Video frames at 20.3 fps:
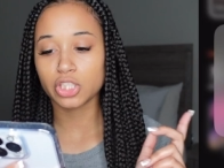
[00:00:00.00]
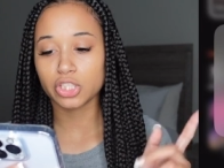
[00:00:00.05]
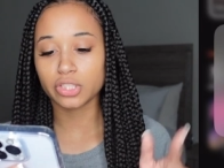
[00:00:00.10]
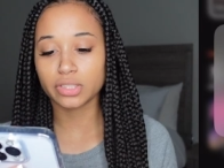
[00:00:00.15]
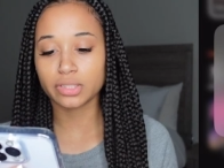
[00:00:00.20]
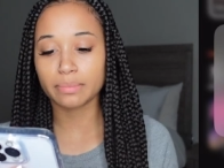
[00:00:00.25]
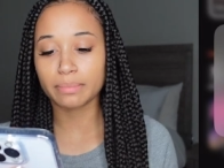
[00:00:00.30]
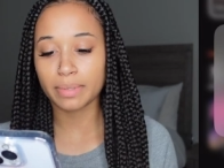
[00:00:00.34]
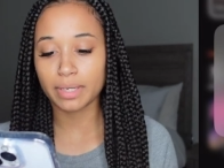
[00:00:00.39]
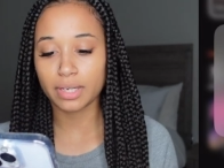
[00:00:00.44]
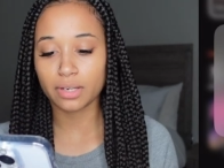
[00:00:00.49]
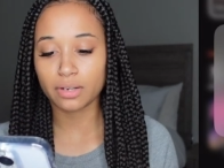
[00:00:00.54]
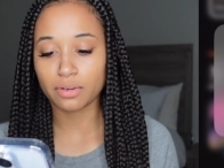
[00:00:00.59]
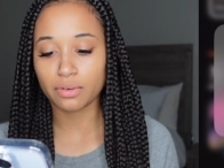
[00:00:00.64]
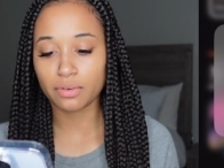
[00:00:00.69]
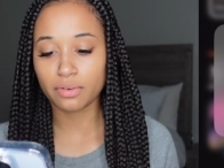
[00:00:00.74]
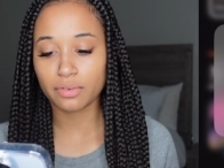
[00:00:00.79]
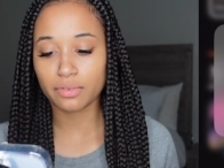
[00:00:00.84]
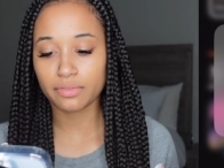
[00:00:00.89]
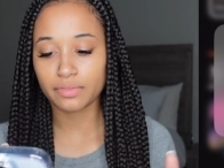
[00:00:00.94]
Gmail,
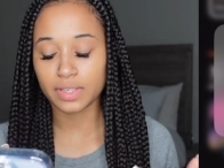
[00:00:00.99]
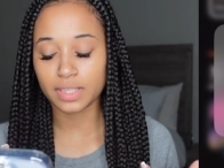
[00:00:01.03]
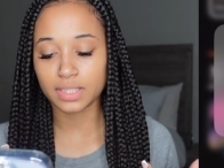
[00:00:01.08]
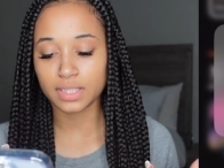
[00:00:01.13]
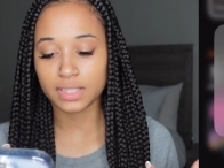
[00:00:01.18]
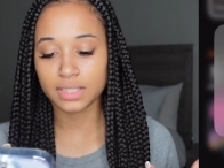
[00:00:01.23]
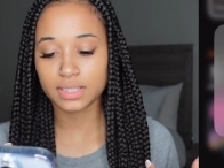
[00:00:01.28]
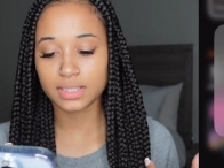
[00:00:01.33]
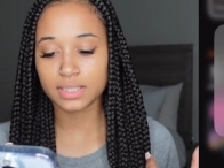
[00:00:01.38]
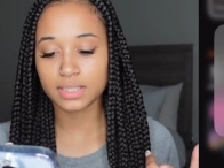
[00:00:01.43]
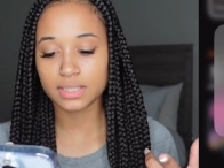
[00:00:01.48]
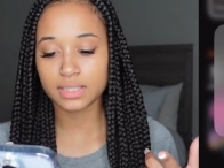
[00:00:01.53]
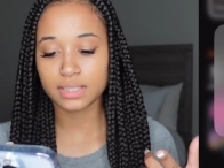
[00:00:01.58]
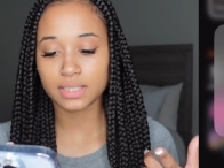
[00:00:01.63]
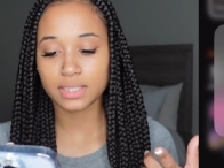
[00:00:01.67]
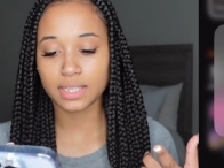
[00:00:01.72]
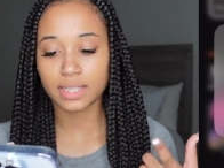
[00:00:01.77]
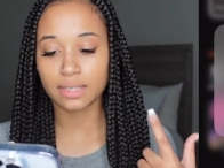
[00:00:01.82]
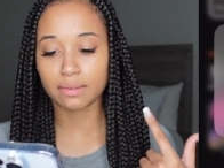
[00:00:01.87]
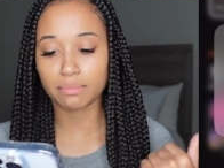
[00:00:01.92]
fitness,
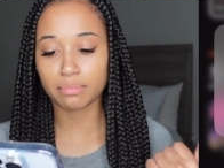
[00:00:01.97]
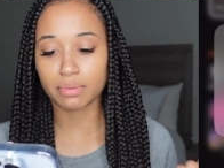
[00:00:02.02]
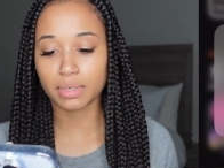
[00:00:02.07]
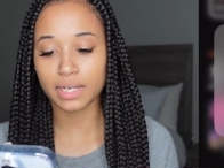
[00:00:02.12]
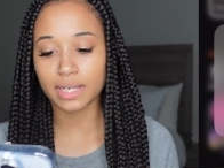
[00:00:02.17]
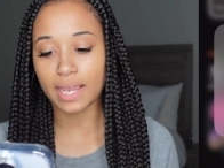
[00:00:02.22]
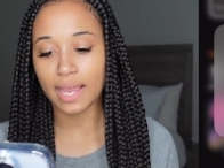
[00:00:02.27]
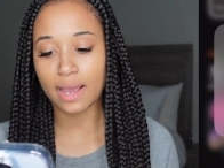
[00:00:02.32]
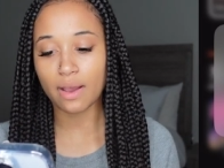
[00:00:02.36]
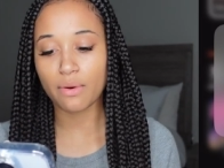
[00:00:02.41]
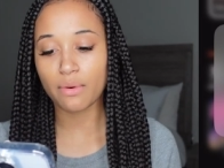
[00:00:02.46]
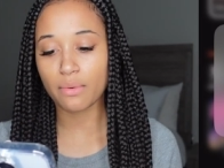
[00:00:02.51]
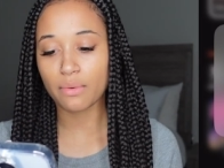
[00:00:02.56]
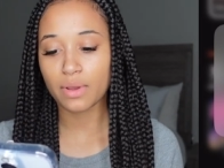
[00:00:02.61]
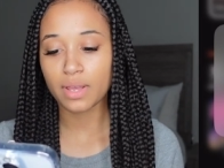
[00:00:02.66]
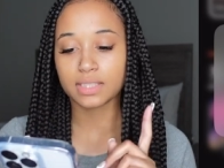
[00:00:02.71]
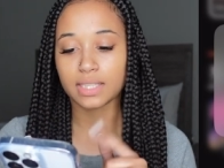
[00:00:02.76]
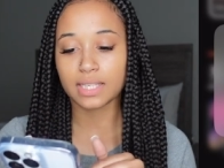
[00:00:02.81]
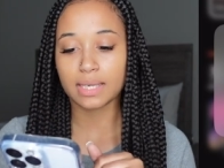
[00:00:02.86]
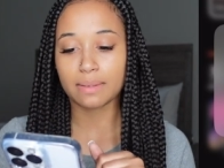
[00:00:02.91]
and Breakout.
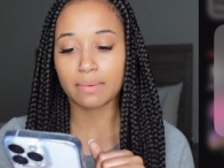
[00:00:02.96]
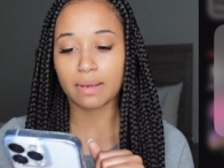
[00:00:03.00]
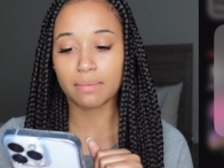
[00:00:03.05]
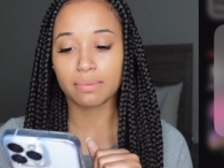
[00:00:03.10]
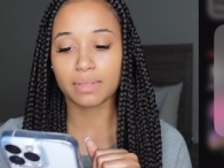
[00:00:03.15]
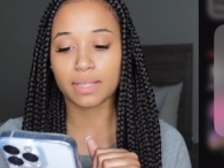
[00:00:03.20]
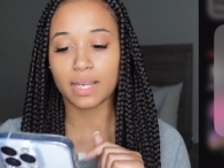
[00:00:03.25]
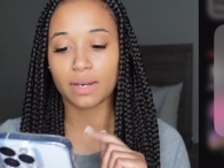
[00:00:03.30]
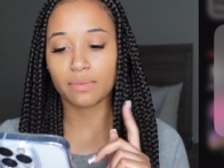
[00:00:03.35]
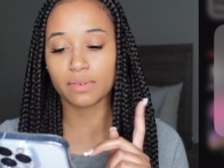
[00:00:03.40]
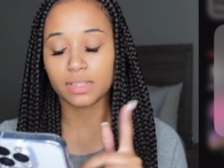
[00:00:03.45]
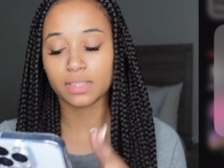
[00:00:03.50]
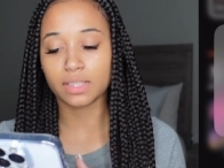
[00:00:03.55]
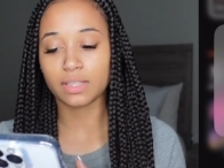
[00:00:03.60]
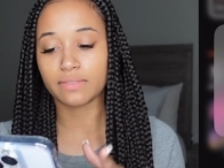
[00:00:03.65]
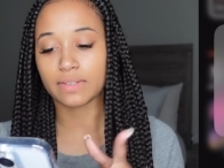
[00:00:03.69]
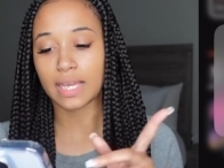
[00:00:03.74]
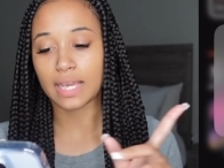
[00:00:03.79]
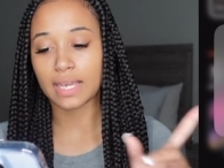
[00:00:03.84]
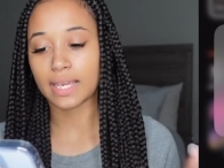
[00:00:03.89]
The game I play, I really
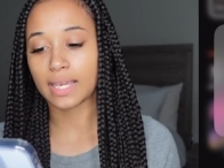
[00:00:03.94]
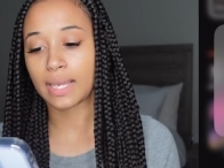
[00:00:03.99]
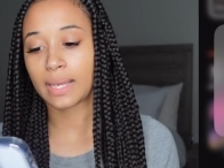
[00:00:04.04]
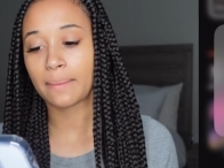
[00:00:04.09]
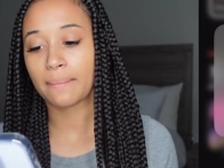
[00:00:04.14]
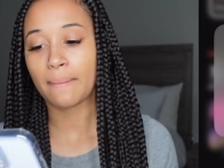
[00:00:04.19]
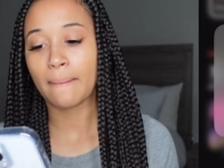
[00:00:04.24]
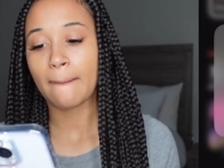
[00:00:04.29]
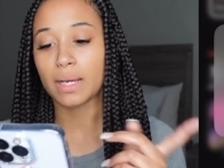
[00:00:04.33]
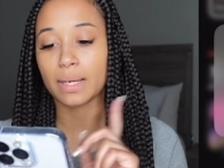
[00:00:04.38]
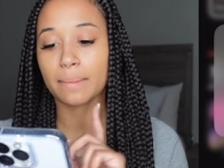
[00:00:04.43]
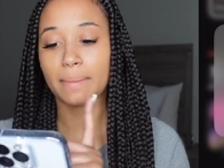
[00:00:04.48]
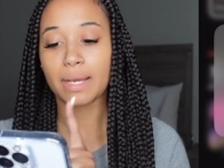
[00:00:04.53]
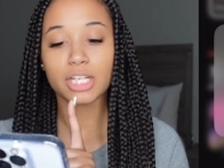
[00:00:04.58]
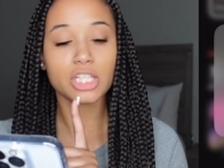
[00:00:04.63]
love that game. But my